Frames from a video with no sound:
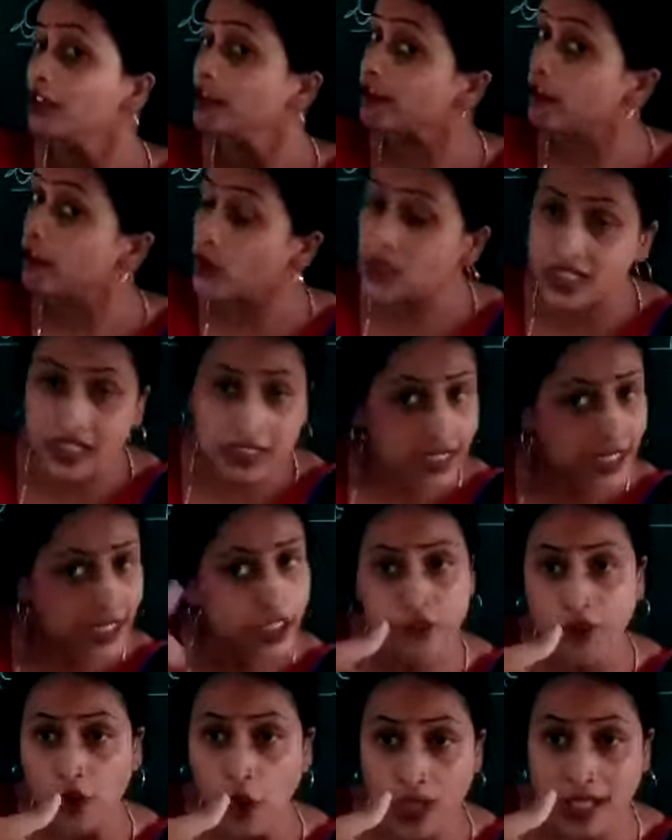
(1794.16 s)
forcefully it
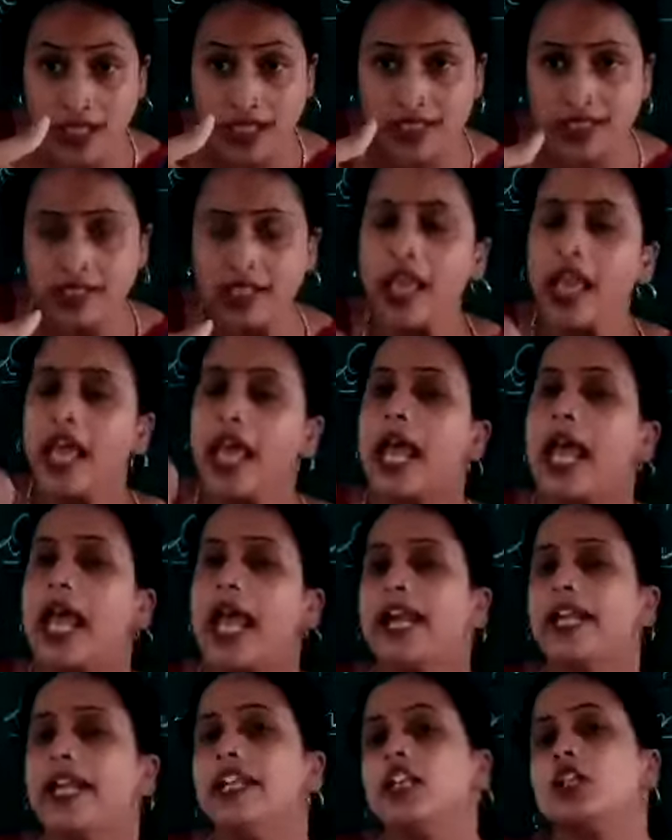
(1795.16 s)
falls
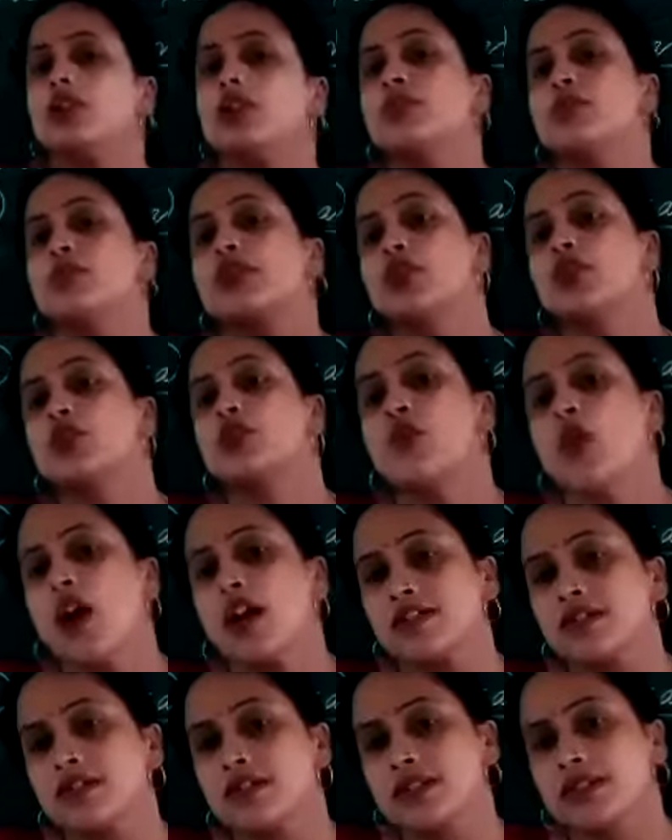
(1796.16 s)
and it produces
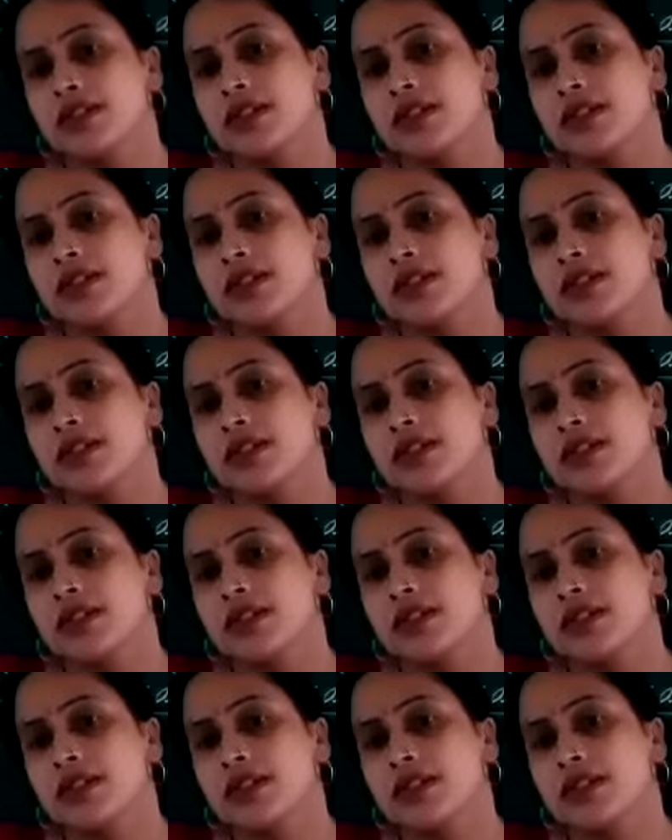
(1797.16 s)
what?